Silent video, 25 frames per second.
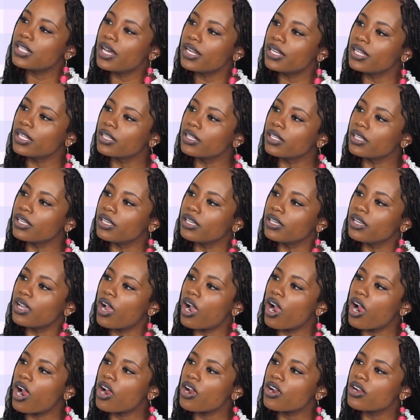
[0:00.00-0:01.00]
Suddenly,
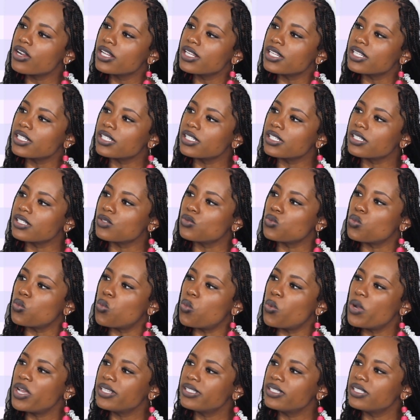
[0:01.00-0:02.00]
Ernest's
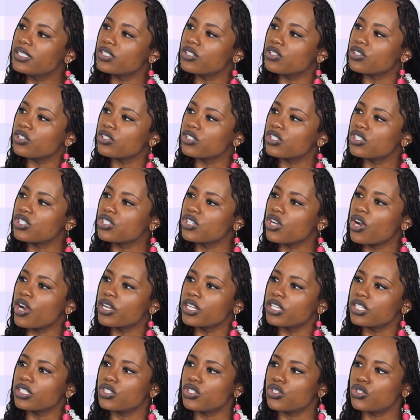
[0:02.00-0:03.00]
whiskers
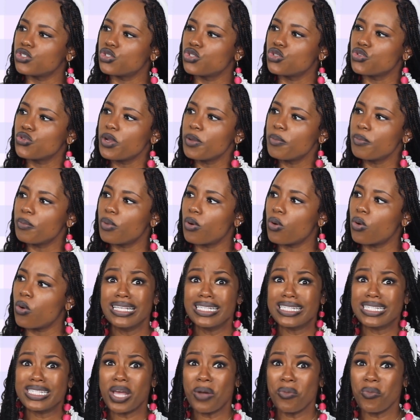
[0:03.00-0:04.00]
started to tremble.
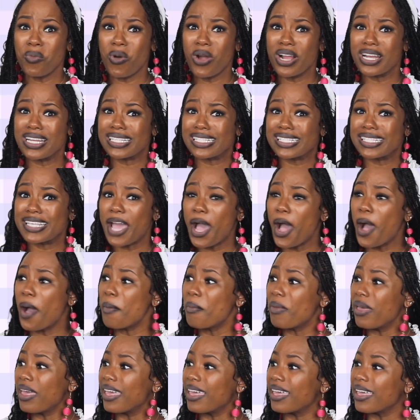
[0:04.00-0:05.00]
Someone is
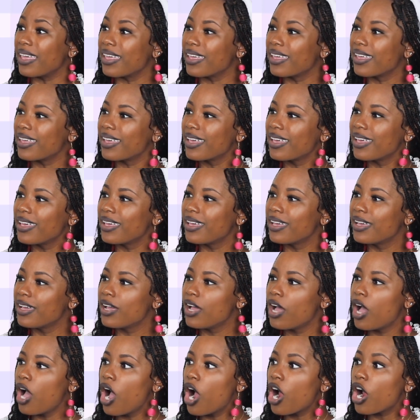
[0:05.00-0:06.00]
coming!
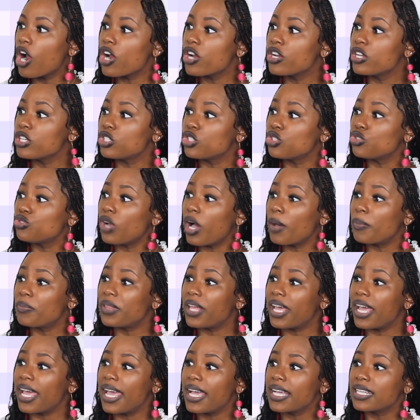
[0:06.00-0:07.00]
Ernest dropped
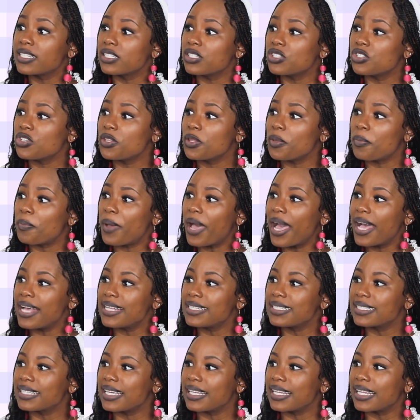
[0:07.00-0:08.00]
the eggs into the
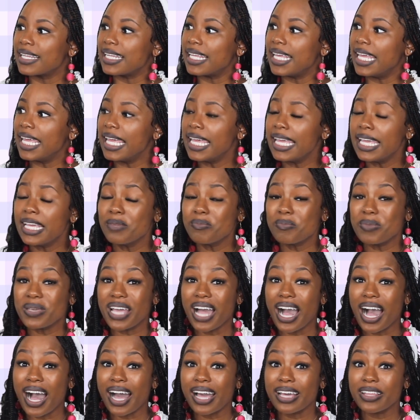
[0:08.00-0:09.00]
basket and hid
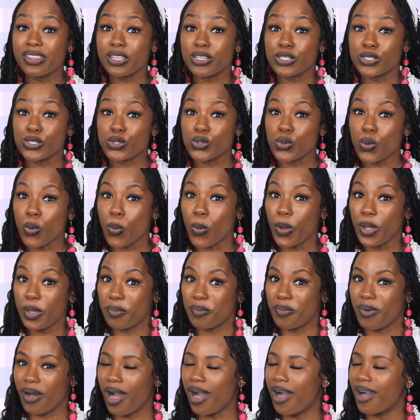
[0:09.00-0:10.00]
behind the toy
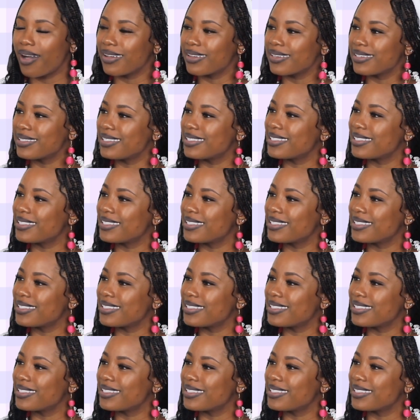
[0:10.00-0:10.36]
box.